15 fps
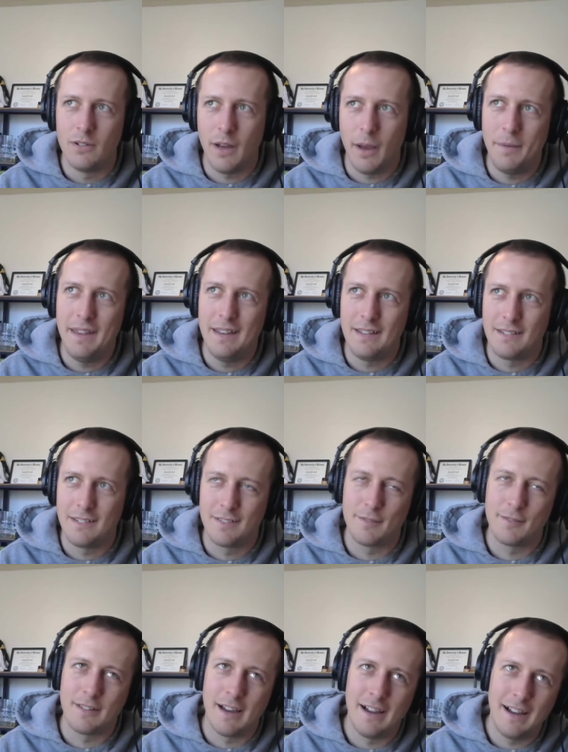I mean,
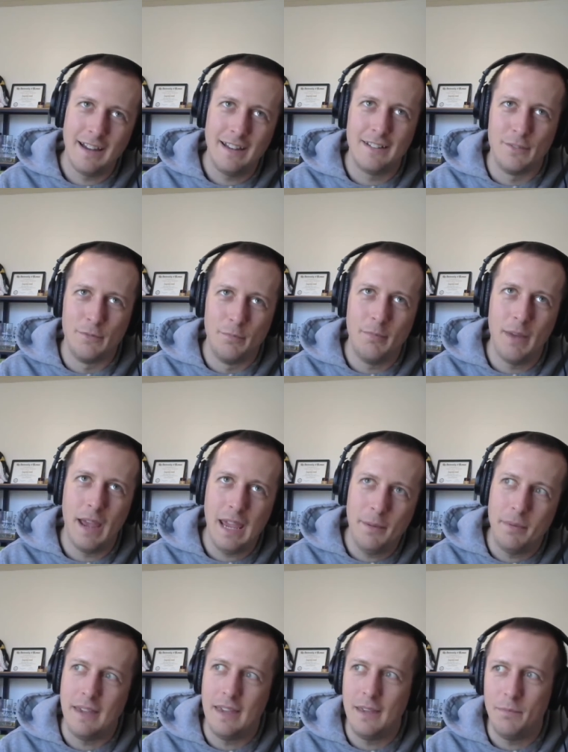kind of
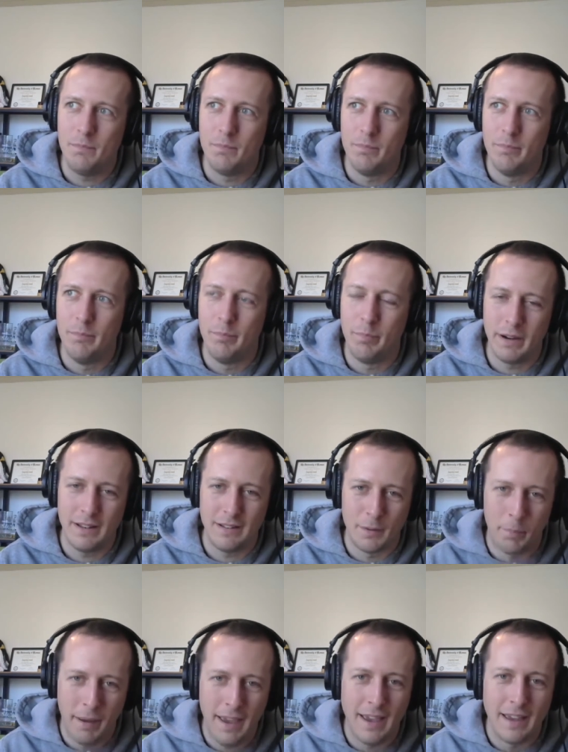maybe, but it
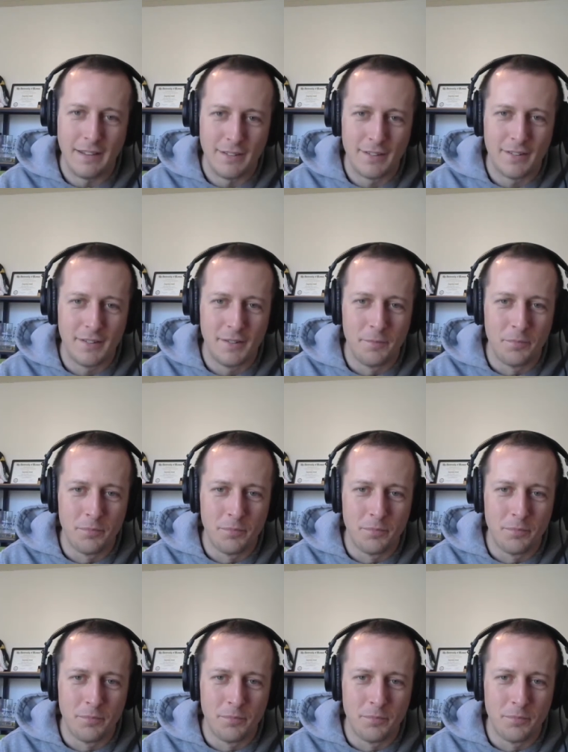depends.